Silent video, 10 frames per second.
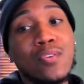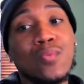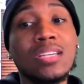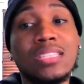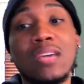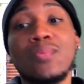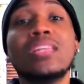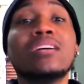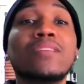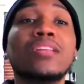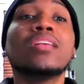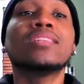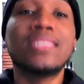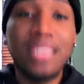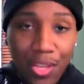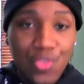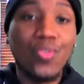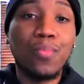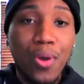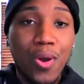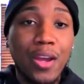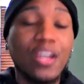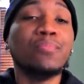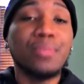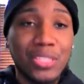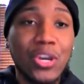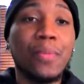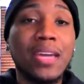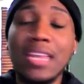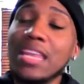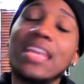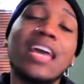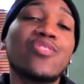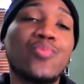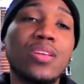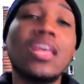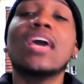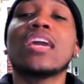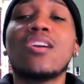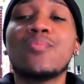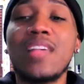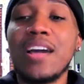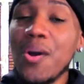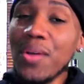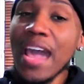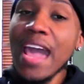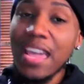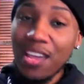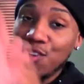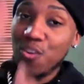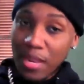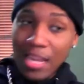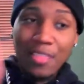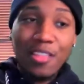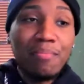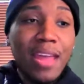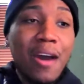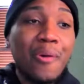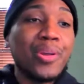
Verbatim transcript: Ray said, We live in central part of Potomac. And then that's when Karen was like, Okay, you better let them know.